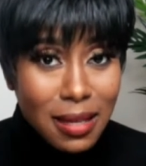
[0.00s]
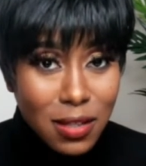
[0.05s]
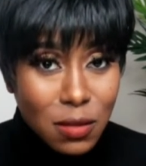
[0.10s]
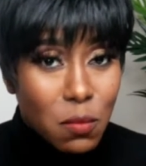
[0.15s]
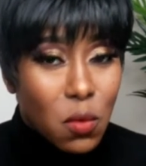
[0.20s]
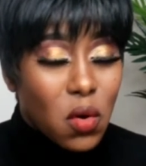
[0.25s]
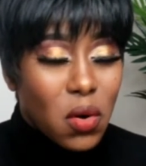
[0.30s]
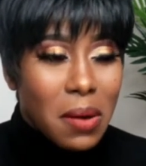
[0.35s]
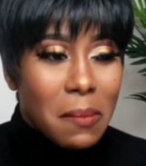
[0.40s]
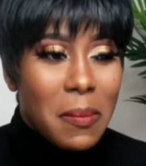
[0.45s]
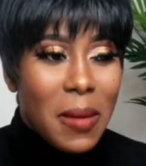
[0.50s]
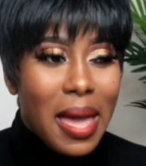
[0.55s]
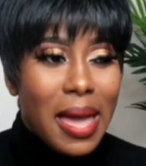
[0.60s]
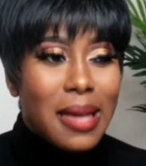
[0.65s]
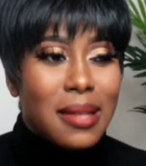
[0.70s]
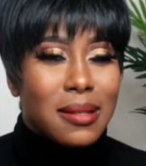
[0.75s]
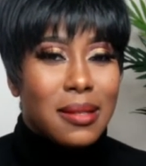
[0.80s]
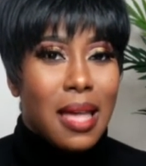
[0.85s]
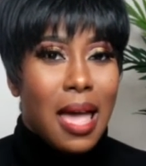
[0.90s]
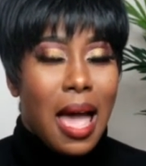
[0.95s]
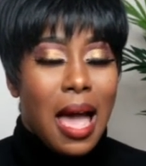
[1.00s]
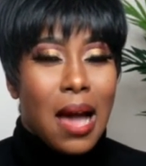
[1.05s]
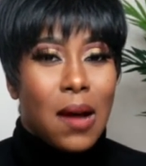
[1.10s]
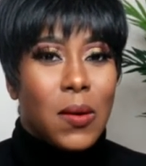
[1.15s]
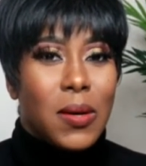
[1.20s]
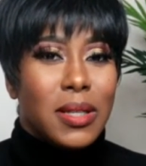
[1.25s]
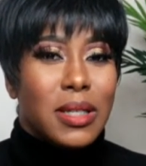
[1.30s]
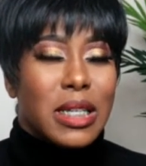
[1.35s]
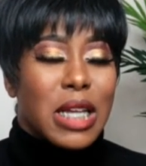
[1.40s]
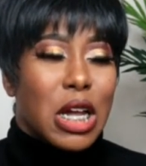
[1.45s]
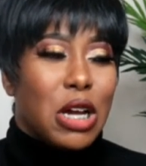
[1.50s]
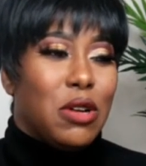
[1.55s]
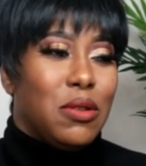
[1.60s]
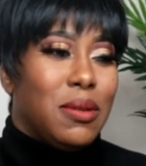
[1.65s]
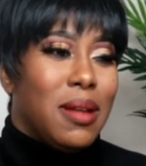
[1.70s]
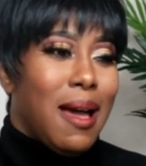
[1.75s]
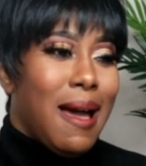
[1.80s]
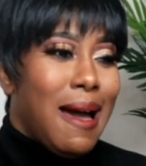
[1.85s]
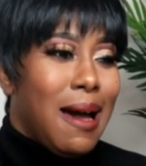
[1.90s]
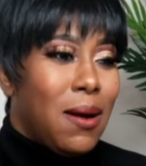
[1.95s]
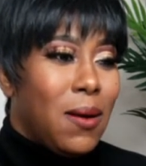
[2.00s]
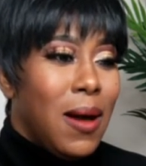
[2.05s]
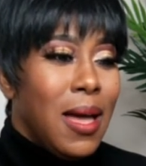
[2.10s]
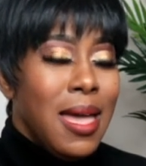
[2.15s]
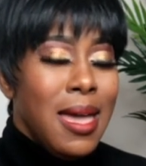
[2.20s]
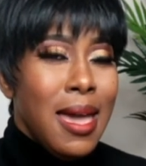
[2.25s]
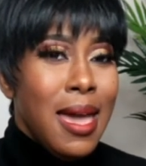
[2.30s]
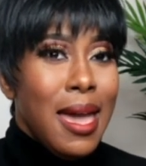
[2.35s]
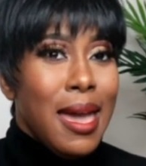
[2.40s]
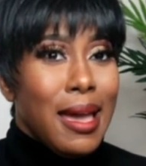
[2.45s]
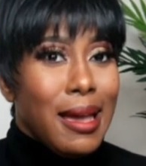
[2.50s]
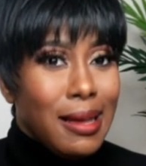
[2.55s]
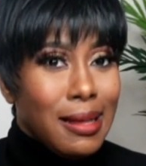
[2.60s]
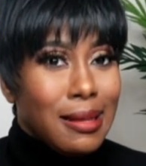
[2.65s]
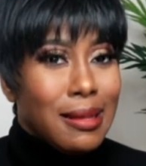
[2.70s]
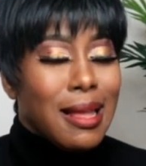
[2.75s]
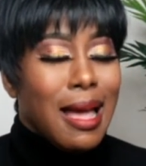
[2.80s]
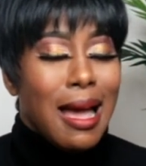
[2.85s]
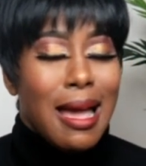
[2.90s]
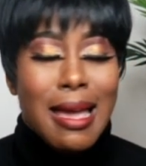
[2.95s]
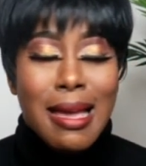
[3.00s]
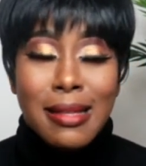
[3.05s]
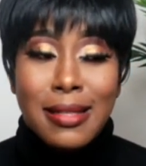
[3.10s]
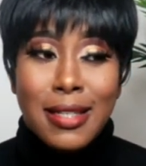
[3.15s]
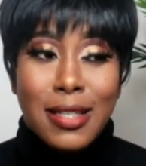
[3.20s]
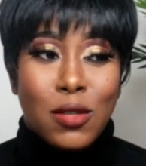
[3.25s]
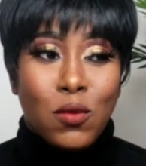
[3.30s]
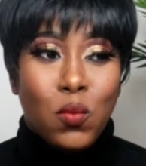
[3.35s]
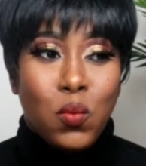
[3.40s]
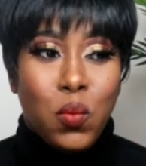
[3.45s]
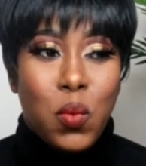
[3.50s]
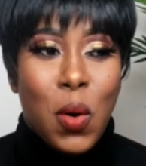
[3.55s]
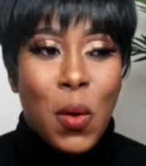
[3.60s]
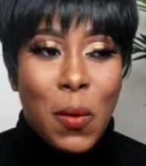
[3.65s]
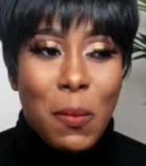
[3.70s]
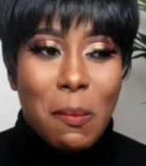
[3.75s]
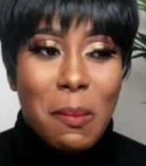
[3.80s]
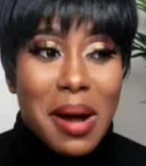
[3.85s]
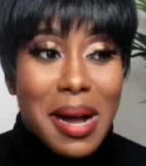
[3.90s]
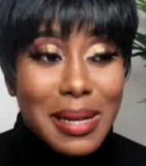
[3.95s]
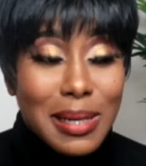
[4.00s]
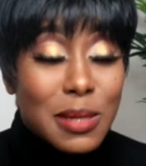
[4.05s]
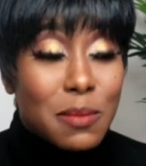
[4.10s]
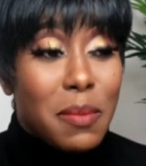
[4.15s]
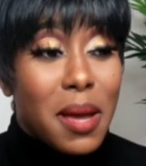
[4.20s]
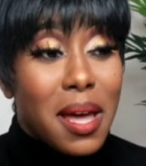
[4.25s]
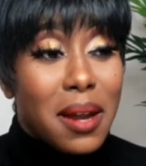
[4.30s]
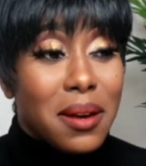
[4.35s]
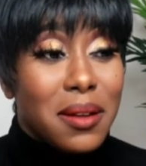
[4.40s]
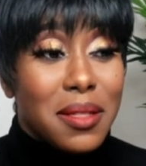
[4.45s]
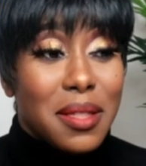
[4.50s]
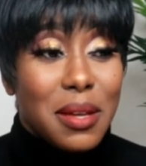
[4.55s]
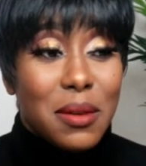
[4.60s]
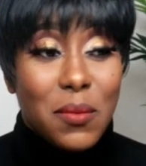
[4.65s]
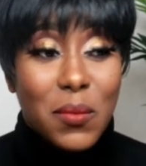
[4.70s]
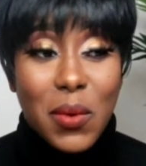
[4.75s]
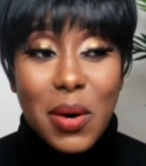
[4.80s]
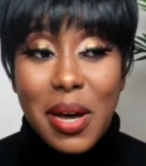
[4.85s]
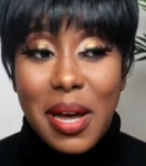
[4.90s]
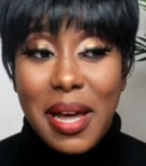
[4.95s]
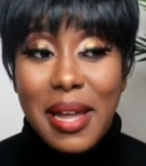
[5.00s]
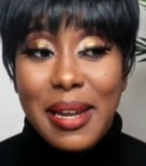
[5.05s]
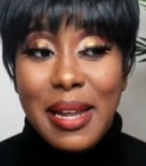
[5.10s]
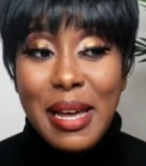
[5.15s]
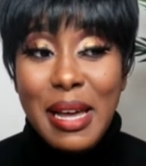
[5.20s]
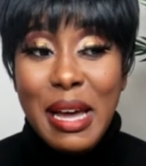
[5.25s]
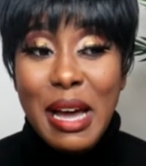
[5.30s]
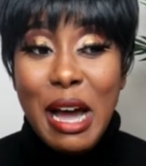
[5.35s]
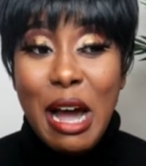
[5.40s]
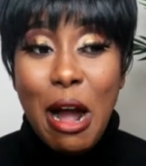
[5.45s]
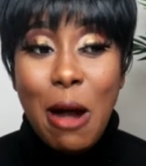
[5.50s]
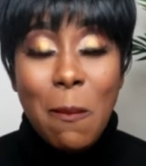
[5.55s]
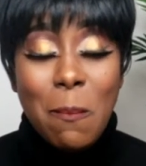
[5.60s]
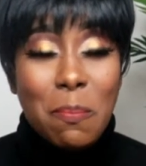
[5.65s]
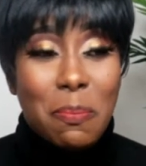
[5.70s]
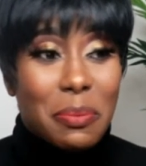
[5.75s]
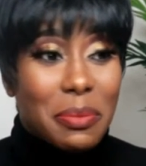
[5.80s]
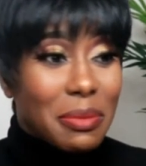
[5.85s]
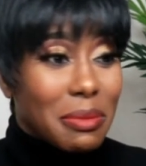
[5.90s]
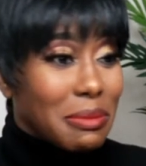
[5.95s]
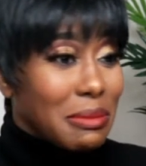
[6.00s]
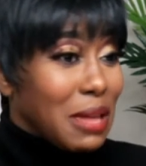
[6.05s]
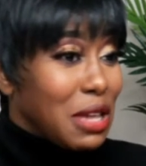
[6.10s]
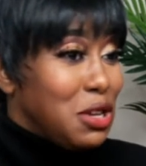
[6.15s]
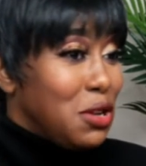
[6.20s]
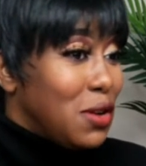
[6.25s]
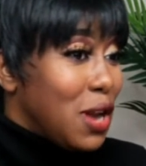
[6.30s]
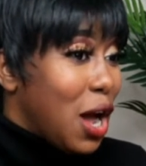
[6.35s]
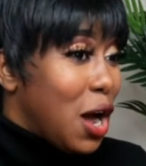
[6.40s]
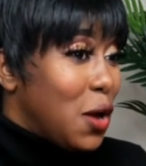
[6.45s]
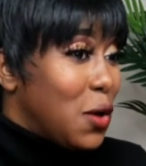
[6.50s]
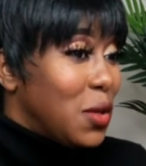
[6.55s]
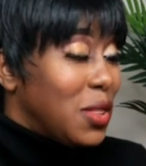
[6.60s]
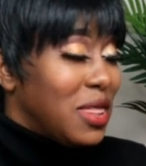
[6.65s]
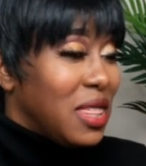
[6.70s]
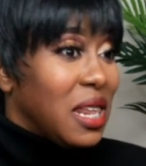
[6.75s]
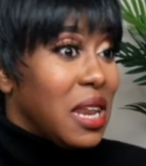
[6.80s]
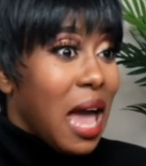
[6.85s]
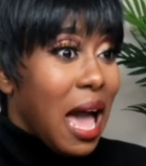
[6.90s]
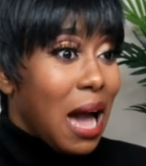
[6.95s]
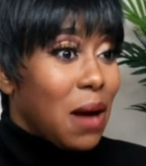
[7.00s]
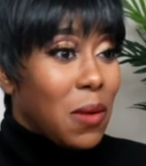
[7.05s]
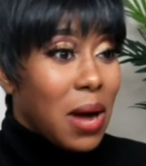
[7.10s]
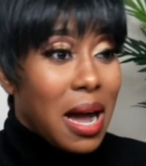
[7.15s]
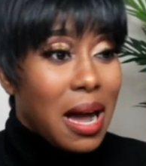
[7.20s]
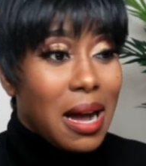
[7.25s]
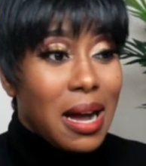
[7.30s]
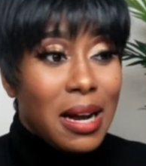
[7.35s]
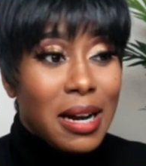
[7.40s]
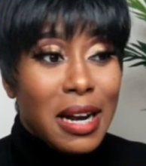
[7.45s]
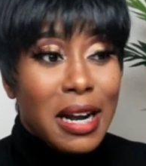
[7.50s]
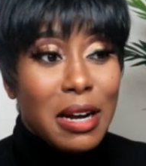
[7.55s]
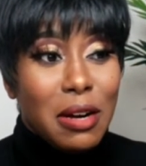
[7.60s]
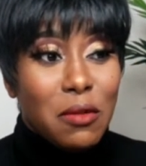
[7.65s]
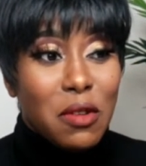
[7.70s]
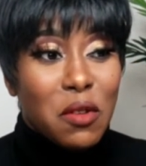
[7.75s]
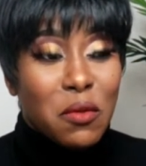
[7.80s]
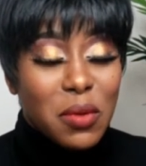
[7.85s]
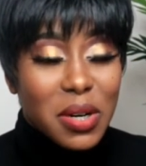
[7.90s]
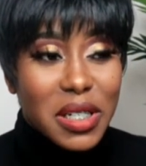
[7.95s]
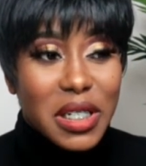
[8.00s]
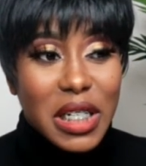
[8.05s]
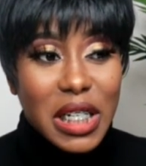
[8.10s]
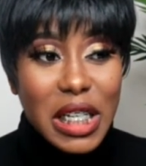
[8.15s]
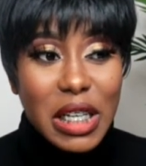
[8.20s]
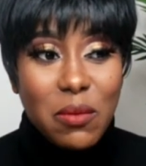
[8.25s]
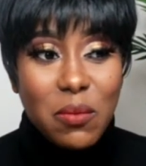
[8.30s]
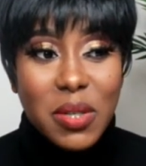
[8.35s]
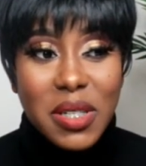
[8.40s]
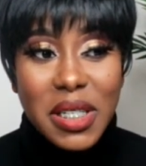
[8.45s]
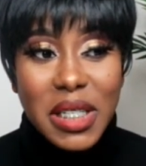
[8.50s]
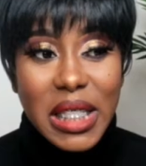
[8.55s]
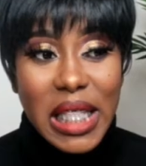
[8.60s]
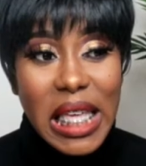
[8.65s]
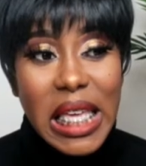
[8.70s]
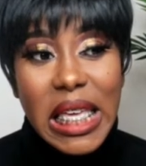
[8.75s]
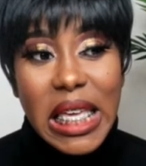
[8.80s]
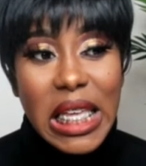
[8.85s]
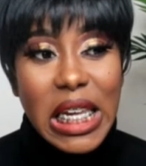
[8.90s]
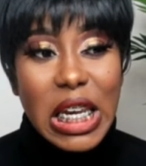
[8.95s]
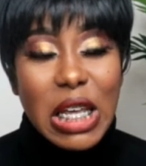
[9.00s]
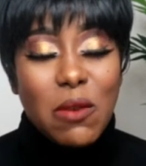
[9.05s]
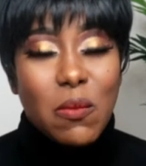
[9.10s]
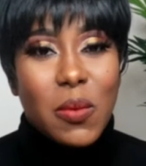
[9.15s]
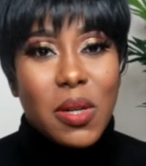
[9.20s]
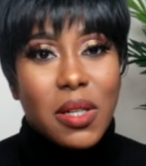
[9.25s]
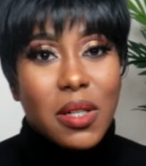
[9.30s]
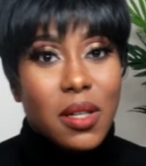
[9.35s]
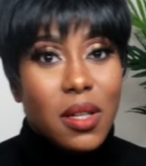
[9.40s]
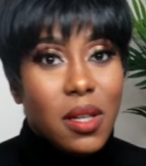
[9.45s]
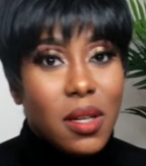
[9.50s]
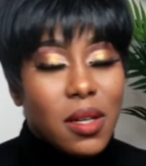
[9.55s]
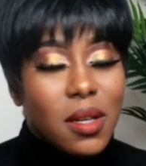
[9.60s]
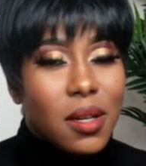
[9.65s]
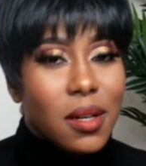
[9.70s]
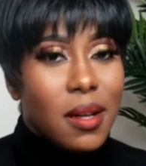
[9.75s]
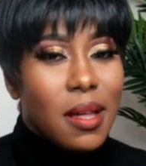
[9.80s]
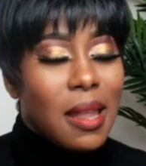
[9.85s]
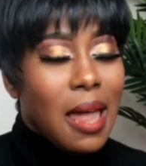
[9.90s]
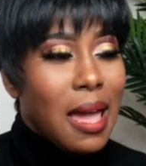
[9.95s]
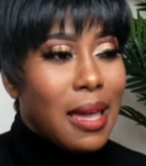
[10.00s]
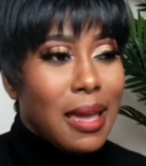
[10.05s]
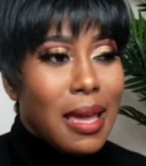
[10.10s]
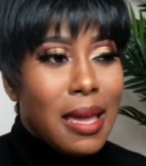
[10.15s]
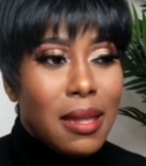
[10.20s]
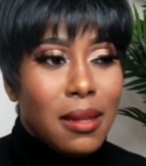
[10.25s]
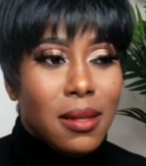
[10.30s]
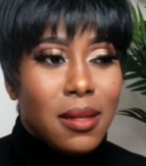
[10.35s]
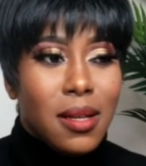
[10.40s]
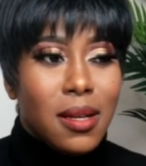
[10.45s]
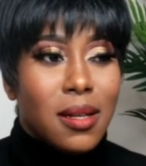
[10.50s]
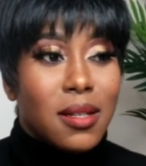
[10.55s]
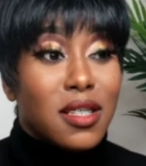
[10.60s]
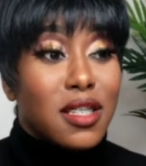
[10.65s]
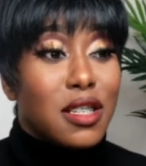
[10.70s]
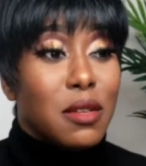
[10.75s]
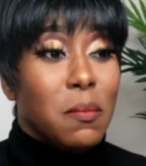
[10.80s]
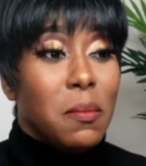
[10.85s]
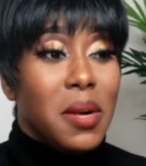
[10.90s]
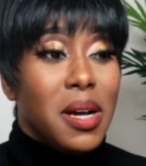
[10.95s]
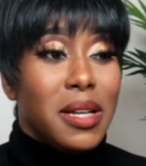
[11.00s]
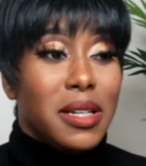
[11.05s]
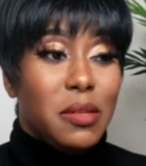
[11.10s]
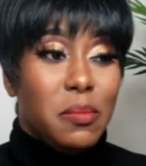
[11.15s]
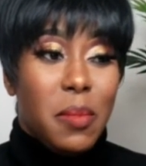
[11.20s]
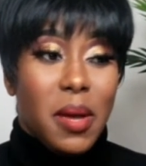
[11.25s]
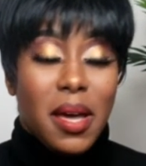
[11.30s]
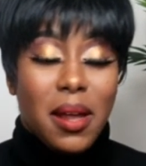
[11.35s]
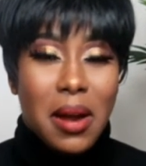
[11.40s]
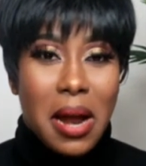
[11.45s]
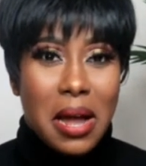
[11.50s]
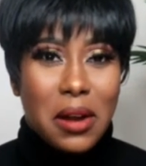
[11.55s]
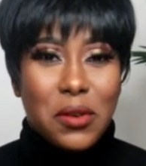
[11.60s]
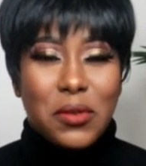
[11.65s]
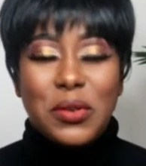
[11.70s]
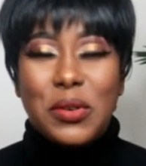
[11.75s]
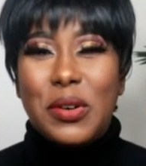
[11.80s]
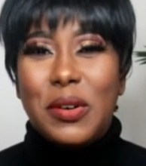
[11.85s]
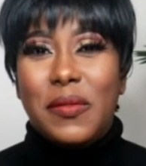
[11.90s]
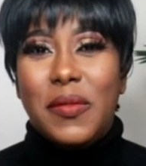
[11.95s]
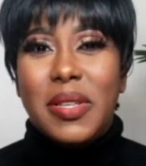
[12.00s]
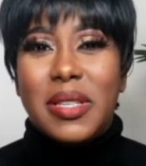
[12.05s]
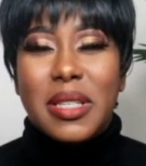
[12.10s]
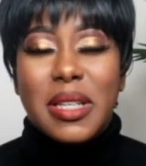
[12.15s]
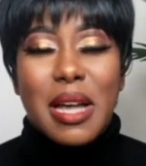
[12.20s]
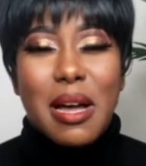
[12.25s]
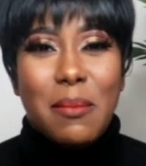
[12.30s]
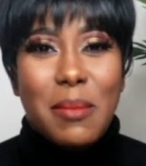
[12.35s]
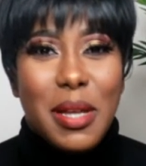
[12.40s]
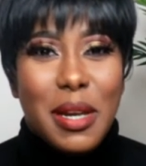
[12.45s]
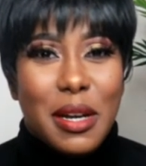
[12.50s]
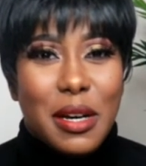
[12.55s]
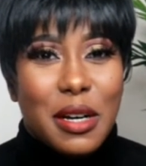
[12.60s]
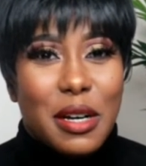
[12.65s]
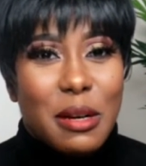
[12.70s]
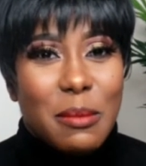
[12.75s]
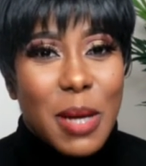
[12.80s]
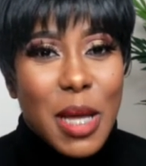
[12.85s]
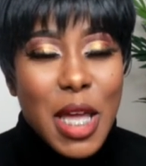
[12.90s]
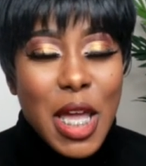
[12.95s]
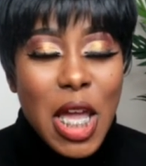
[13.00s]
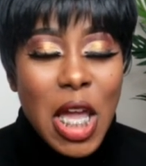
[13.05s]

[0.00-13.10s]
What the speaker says: more amazed at how it turned out. It's much better than what, you know, than how I originally was thinking it would look. Like, it looks much better. I don't know if it's coming up